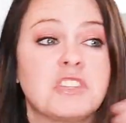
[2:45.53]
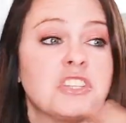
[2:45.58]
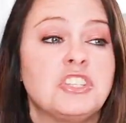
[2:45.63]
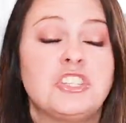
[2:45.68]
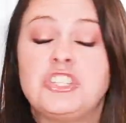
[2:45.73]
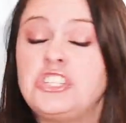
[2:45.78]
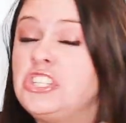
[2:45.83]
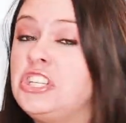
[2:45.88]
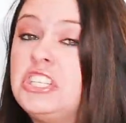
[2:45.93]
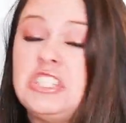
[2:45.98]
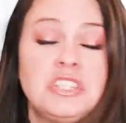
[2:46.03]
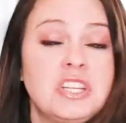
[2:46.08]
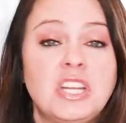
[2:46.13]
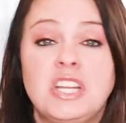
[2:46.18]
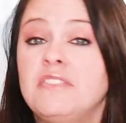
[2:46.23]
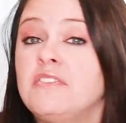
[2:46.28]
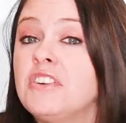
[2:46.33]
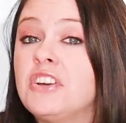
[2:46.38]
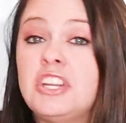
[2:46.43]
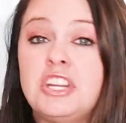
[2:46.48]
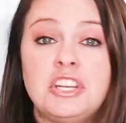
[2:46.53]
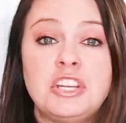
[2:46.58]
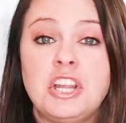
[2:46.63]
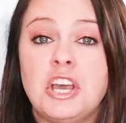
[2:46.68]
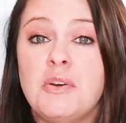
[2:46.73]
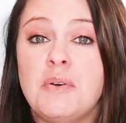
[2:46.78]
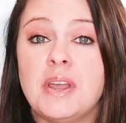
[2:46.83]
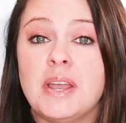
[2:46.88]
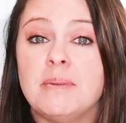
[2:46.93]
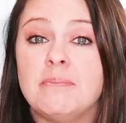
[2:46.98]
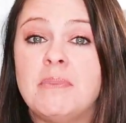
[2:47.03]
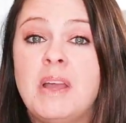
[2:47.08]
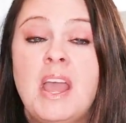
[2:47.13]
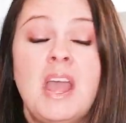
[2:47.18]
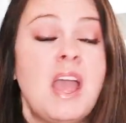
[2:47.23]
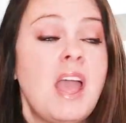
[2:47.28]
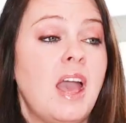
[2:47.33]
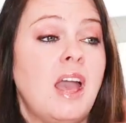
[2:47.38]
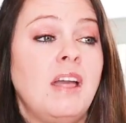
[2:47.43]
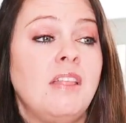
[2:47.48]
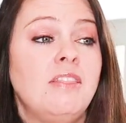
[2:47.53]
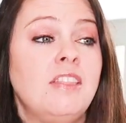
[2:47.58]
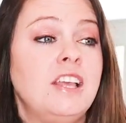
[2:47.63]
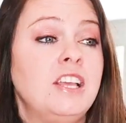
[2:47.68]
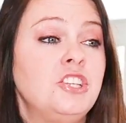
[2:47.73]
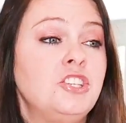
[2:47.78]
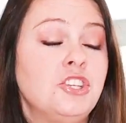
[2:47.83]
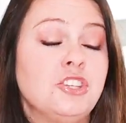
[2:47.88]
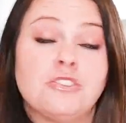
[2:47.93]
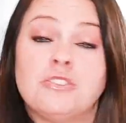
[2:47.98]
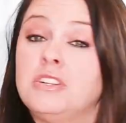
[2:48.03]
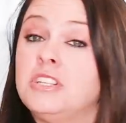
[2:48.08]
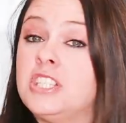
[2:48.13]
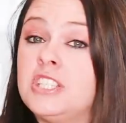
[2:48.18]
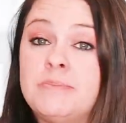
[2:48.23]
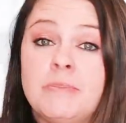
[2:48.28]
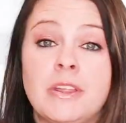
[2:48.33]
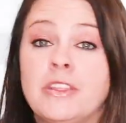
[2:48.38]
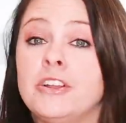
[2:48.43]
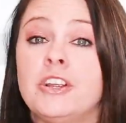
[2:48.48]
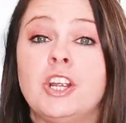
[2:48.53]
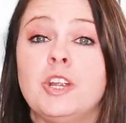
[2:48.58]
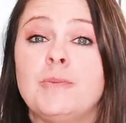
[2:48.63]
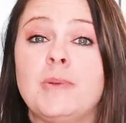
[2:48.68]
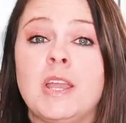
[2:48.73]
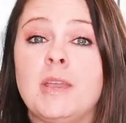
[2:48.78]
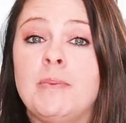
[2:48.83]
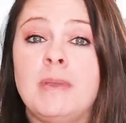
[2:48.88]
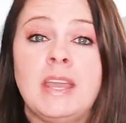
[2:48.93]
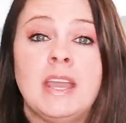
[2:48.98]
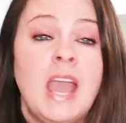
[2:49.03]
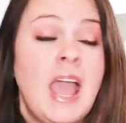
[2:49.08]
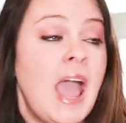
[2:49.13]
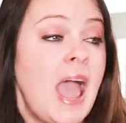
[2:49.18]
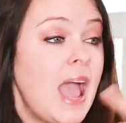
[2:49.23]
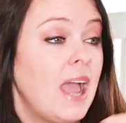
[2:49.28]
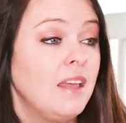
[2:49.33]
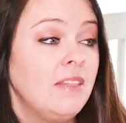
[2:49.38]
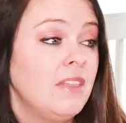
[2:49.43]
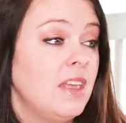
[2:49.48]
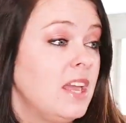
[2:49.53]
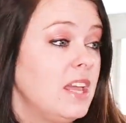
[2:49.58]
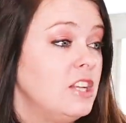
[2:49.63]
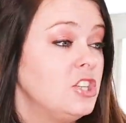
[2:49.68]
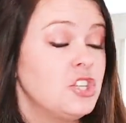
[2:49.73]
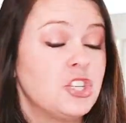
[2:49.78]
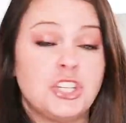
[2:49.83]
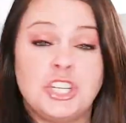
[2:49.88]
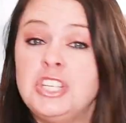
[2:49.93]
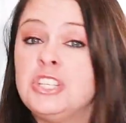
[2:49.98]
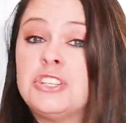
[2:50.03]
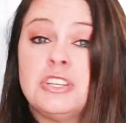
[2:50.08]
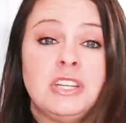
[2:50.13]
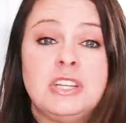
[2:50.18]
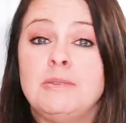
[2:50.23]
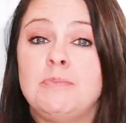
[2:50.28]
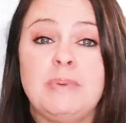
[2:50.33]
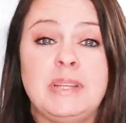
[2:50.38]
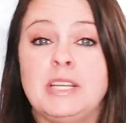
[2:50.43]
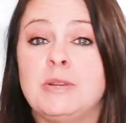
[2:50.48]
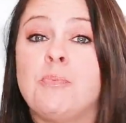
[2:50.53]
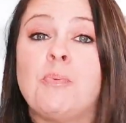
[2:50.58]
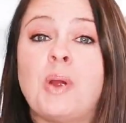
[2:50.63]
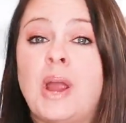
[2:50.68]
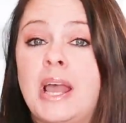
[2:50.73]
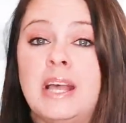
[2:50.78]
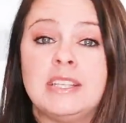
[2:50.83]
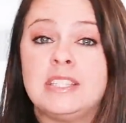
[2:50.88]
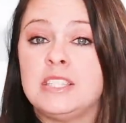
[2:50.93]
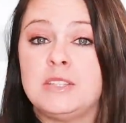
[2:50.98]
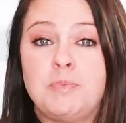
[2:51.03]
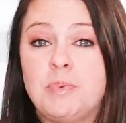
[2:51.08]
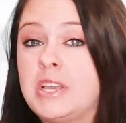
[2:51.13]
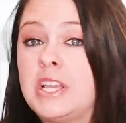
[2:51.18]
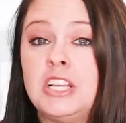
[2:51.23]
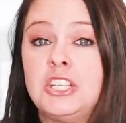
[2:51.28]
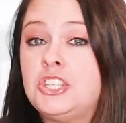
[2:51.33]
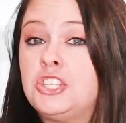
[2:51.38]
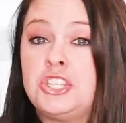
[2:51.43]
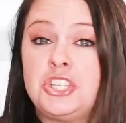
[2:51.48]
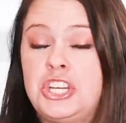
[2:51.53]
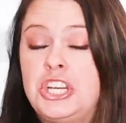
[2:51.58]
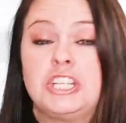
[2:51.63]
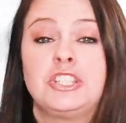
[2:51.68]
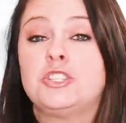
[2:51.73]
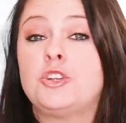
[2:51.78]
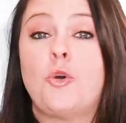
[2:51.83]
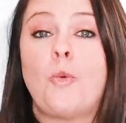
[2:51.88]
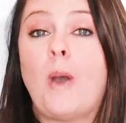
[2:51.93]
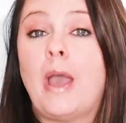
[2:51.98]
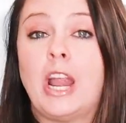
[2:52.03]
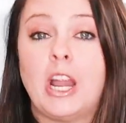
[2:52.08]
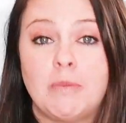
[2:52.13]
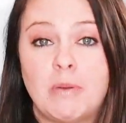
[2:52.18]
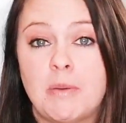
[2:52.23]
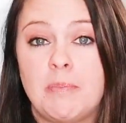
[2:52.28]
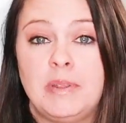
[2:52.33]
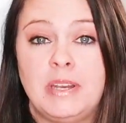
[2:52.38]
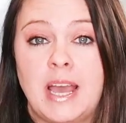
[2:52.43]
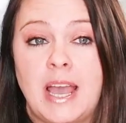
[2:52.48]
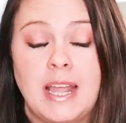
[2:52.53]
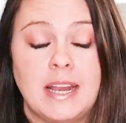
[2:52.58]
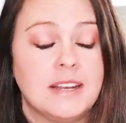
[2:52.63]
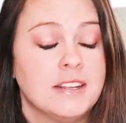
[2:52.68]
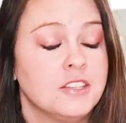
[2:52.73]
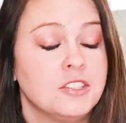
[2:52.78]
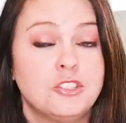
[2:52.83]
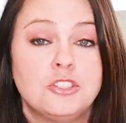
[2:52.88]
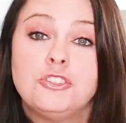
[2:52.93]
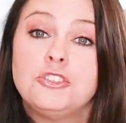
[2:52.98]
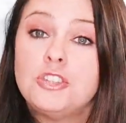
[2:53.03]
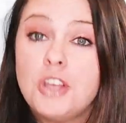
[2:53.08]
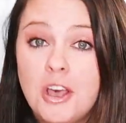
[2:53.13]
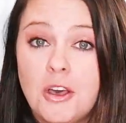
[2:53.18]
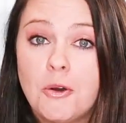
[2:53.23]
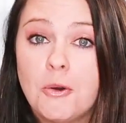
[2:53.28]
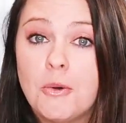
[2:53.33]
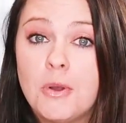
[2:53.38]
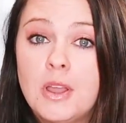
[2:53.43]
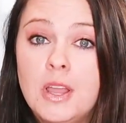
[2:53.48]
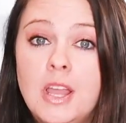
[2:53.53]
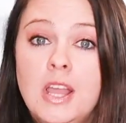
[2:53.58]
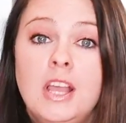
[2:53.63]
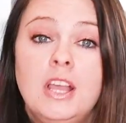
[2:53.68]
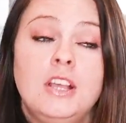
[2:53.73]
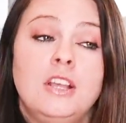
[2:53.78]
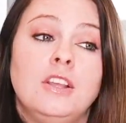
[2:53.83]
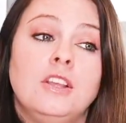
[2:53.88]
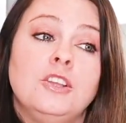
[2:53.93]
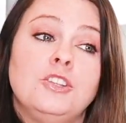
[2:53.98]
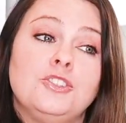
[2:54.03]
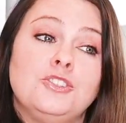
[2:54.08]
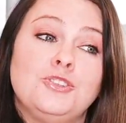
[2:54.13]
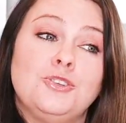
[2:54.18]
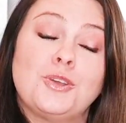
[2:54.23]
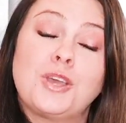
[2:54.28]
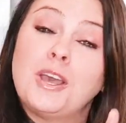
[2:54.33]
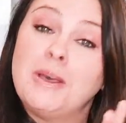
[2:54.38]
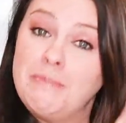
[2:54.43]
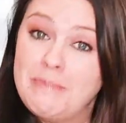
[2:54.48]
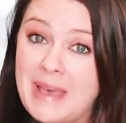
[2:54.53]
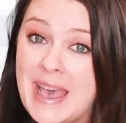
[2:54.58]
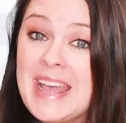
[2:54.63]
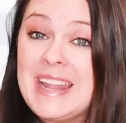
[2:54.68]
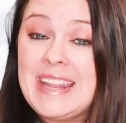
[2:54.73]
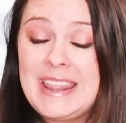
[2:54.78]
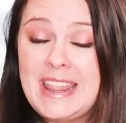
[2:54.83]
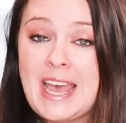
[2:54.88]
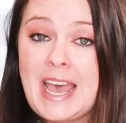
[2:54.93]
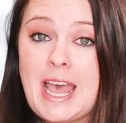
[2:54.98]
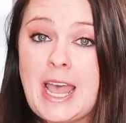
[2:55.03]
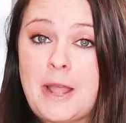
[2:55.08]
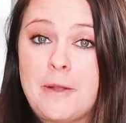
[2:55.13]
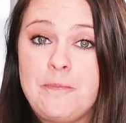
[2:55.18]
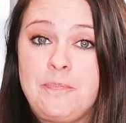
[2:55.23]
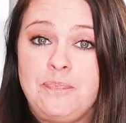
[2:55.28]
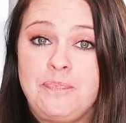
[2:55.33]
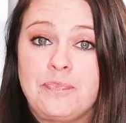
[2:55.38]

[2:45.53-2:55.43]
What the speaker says: She's not even gonna know it. And then she's gonna smother her baby, and then she's gonna be depressed because she doesn't know why her puppy died. So, to combat that,